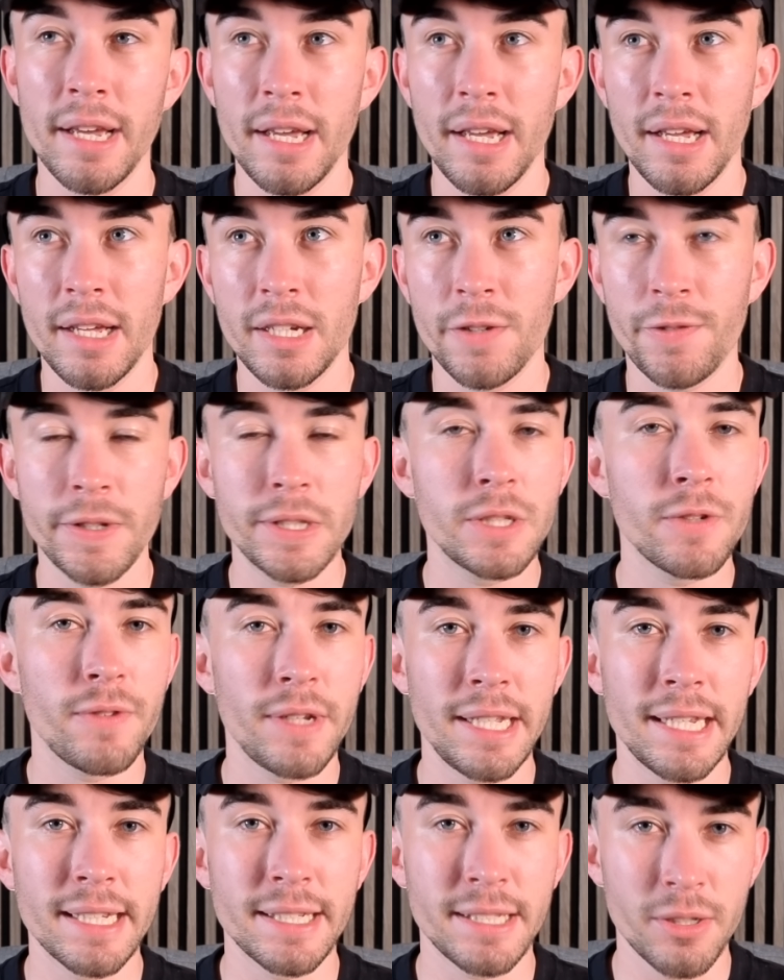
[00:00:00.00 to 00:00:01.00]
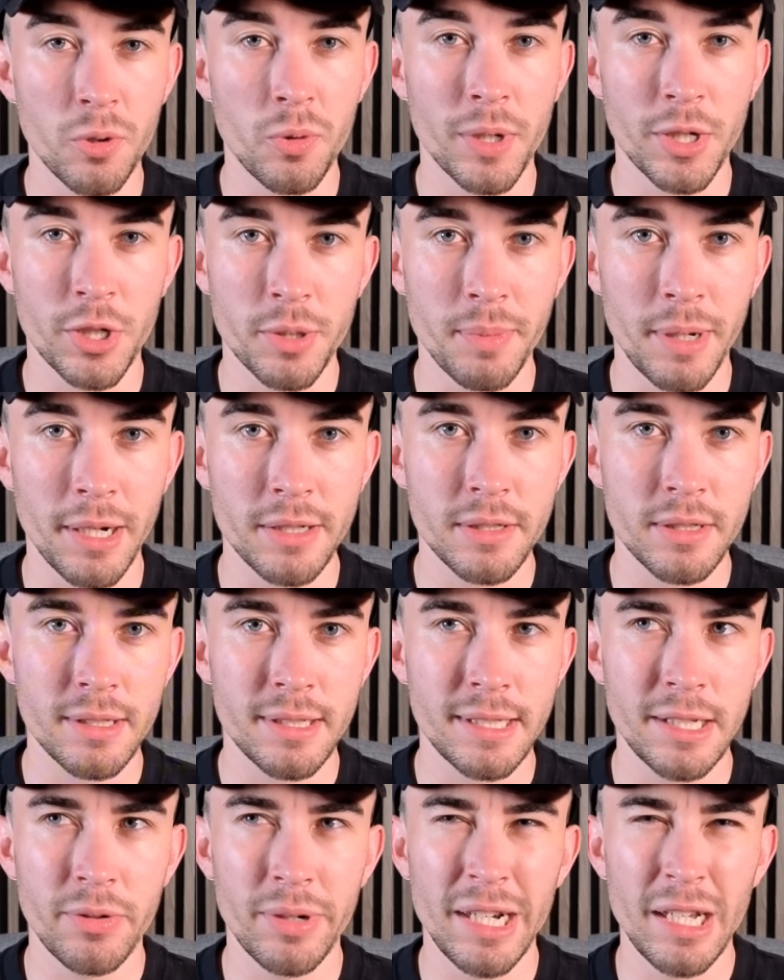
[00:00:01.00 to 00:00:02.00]
Defensively, there's still question marks.
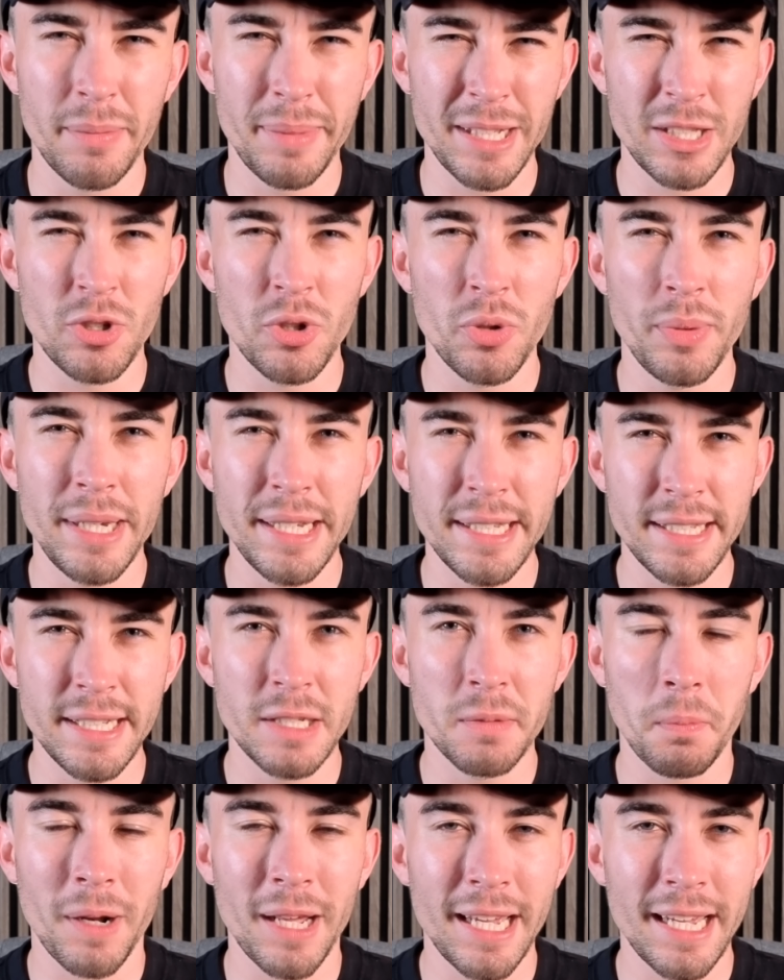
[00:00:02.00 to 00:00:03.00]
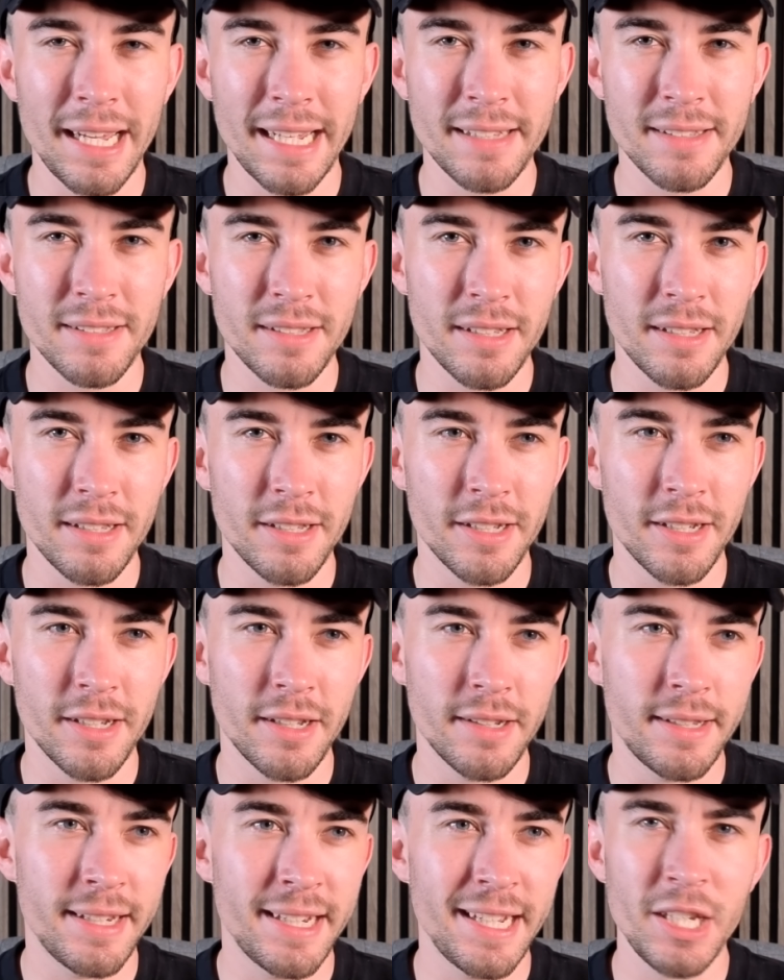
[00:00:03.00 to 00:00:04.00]
Still a little bit too easy to play against. The
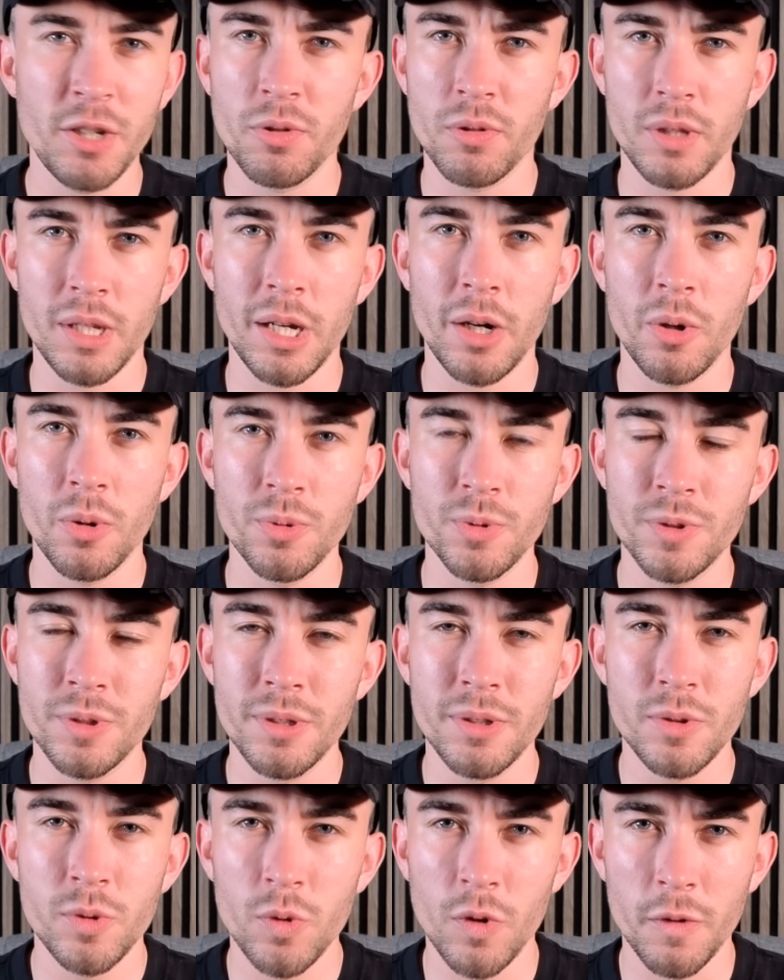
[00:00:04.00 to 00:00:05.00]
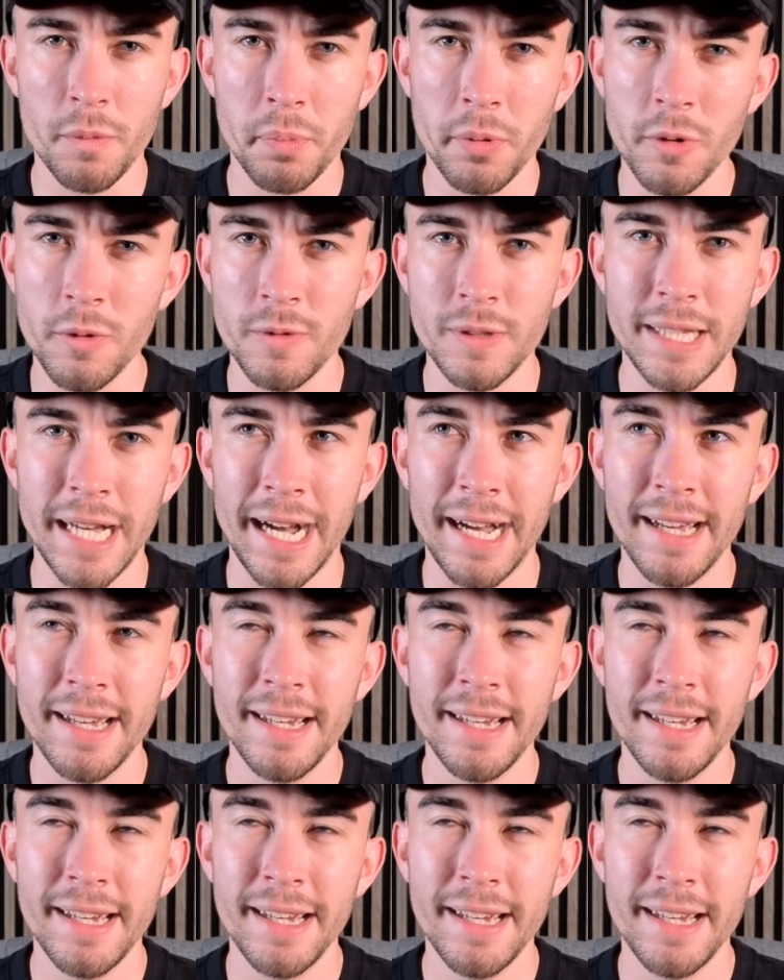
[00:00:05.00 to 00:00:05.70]
nature of the goals sort of proves that.